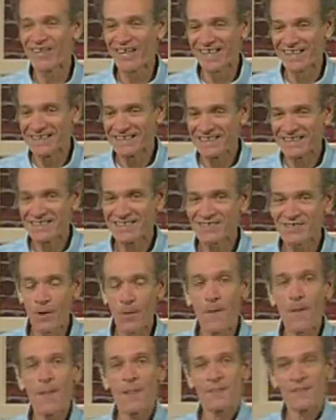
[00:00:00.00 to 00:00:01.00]
day.
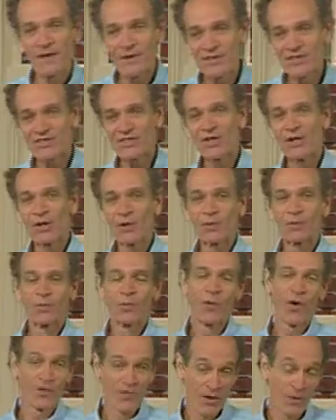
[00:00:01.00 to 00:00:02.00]
So there was still
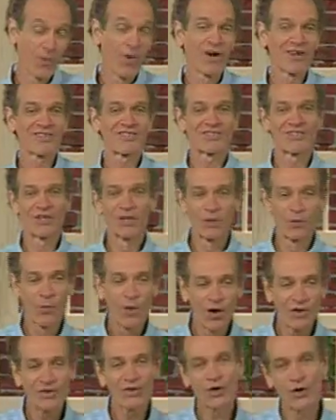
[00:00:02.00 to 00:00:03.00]

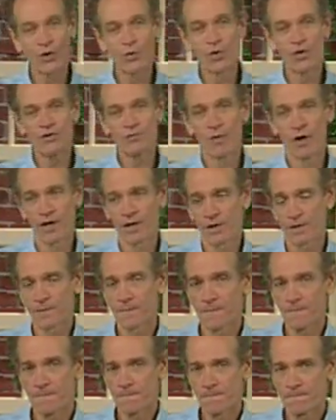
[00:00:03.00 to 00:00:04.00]
one turquoise miner
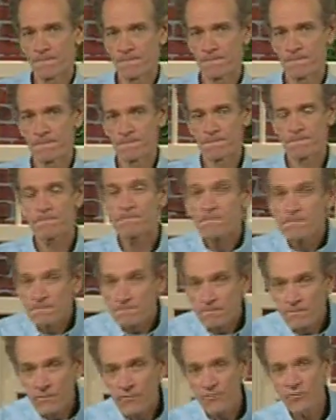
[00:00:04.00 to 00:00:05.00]

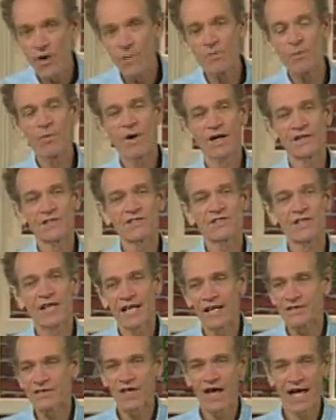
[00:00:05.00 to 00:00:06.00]
from the mines
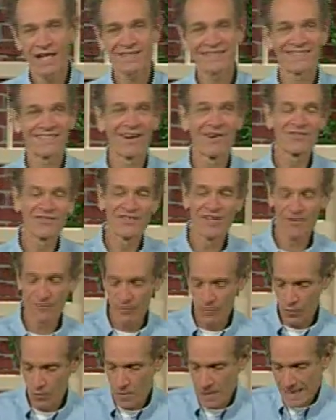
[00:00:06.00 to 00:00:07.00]
of
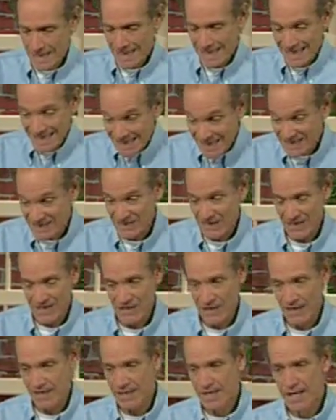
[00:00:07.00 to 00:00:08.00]
Seferu in the
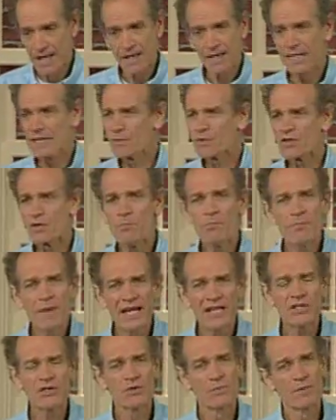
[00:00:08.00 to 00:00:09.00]
Sinai. It was a
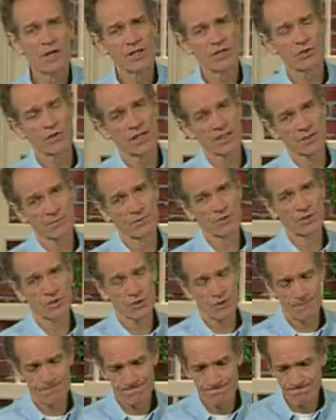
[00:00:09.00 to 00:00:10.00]
major, major
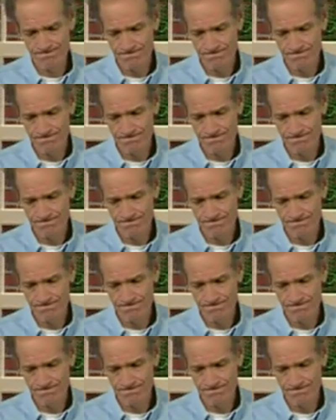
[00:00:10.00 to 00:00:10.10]
expedition.